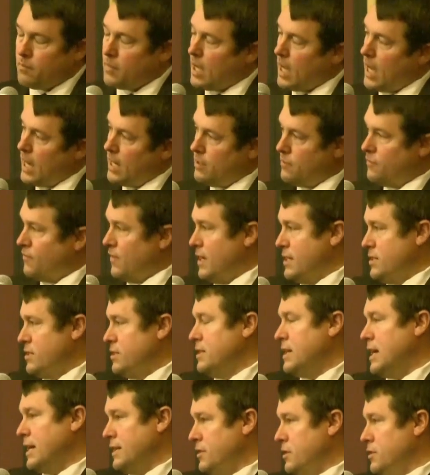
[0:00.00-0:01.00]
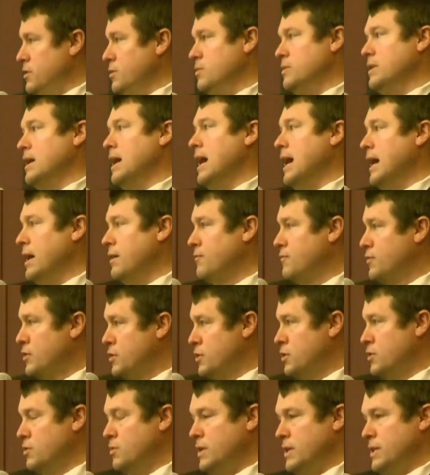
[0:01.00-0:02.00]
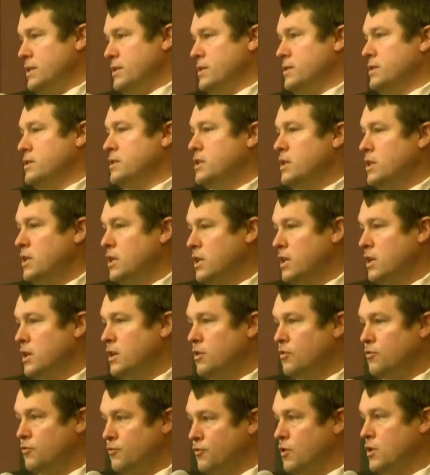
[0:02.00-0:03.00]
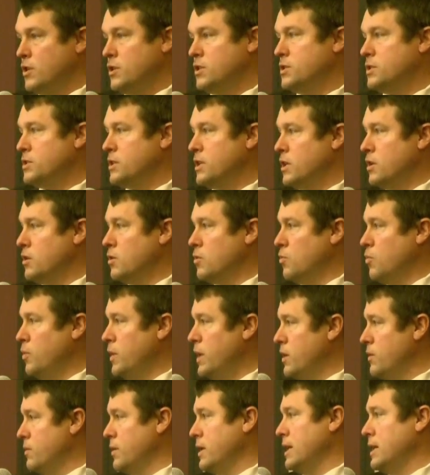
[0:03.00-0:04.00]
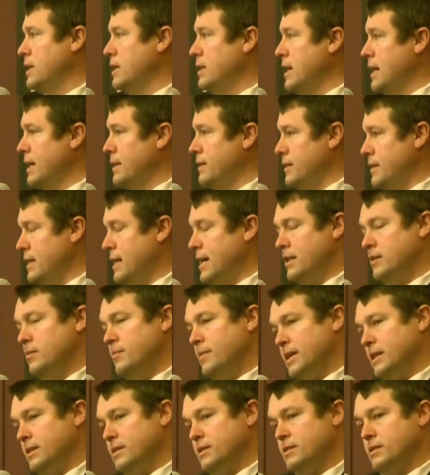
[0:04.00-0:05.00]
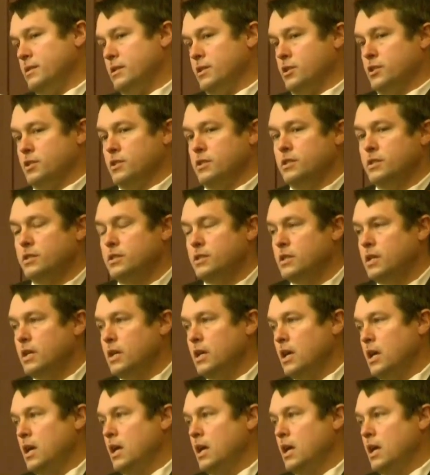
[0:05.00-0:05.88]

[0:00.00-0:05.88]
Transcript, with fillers: I'd advise you not to do that for two reasons. First, we don't get elected not to make decisions.